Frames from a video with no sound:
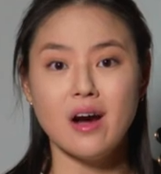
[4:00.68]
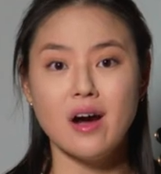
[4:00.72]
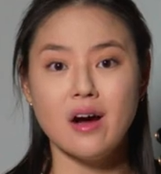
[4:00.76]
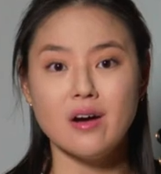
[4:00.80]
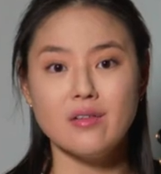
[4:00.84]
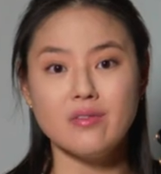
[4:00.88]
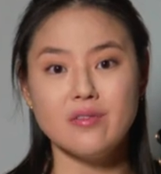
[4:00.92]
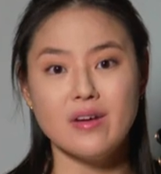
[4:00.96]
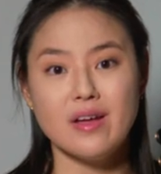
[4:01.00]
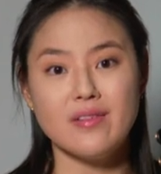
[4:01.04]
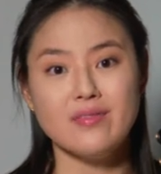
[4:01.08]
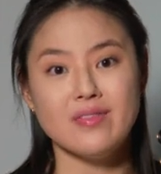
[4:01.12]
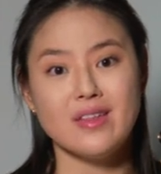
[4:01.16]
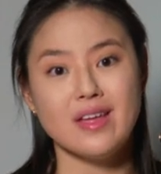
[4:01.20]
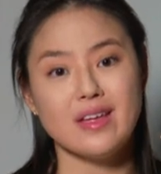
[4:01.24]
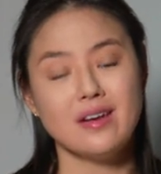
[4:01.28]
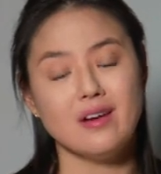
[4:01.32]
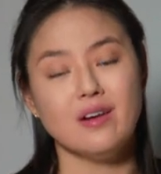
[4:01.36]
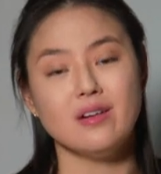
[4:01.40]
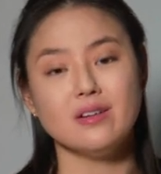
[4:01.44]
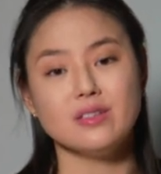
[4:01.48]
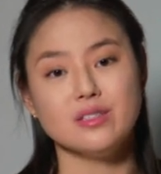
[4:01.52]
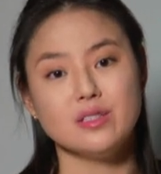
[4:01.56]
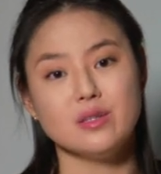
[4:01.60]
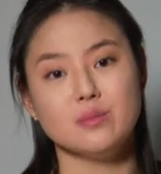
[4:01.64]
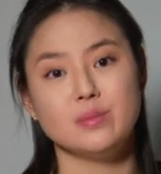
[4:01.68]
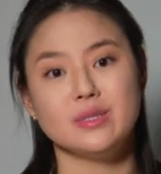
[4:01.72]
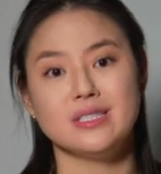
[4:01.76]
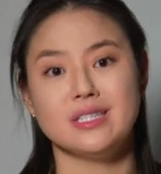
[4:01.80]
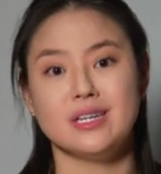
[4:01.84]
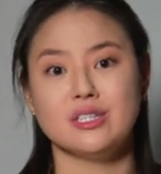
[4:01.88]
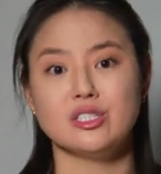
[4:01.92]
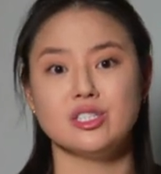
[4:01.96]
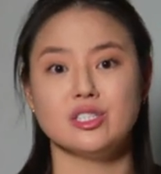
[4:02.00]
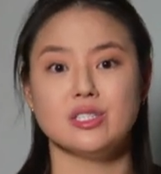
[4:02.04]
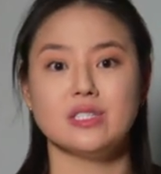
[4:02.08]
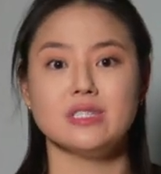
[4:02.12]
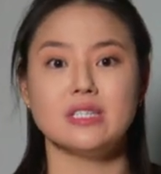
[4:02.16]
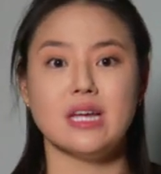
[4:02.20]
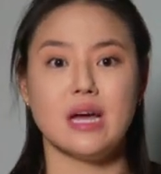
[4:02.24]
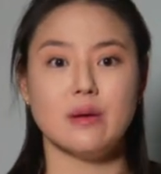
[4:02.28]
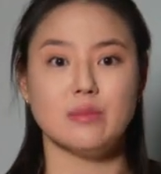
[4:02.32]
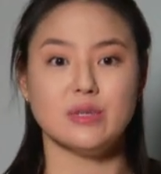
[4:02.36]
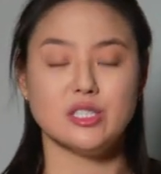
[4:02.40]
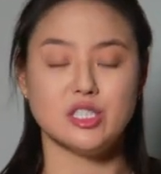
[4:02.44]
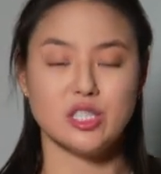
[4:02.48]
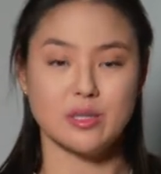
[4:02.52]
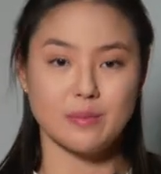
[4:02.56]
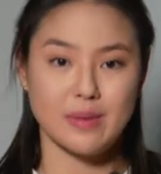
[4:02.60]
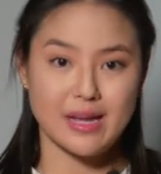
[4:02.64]
off and then also potentially
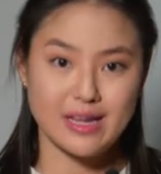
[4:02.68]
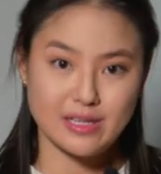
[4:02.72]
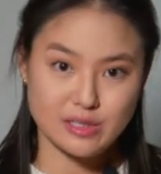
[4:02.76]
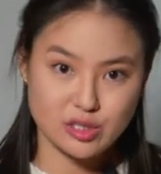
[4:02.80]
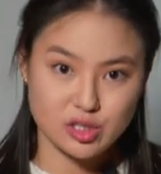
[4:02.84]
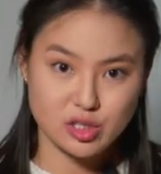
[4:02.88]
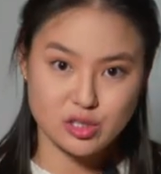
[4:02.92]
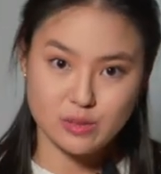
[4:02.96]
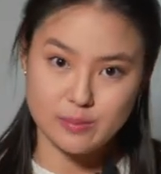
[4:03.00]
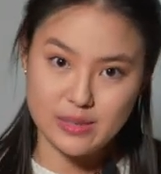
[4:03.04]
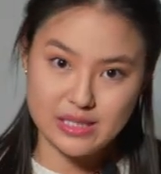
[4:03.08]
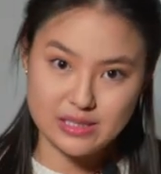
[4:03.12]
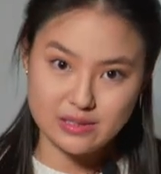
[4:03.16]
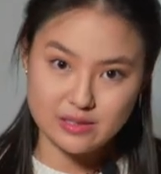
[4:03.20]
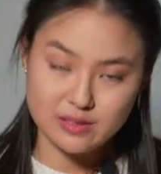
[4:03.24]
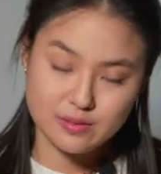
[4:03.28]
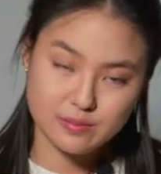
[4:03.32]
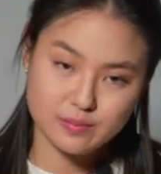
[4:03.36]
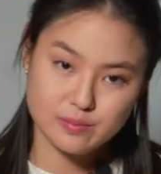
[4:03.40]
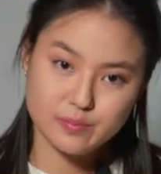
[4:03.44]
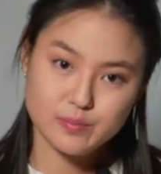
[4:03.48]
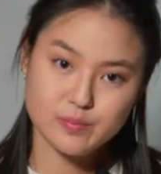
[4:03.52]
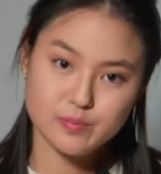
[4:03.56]
damaging my instrument.